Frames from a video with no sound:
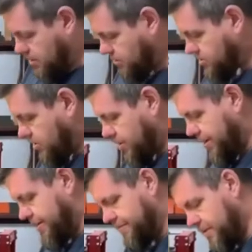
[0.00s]
Those
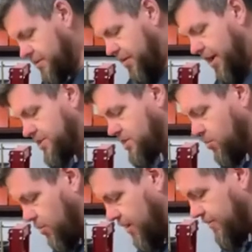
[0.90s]
are, they're actually
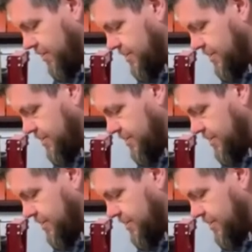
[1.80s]
Raven